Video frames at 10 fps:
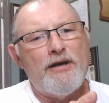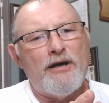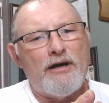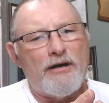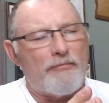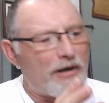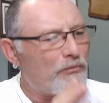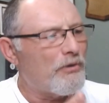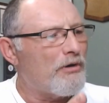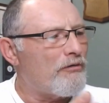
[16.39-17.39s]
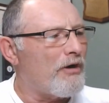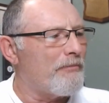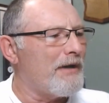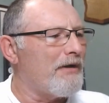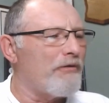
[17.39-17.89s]
And I want to drop
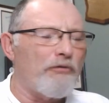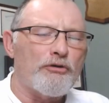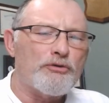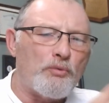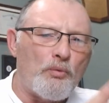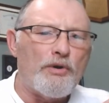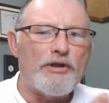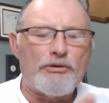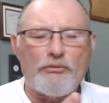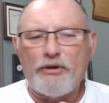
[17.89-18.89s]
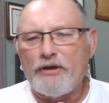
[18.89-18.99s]
down to verse 23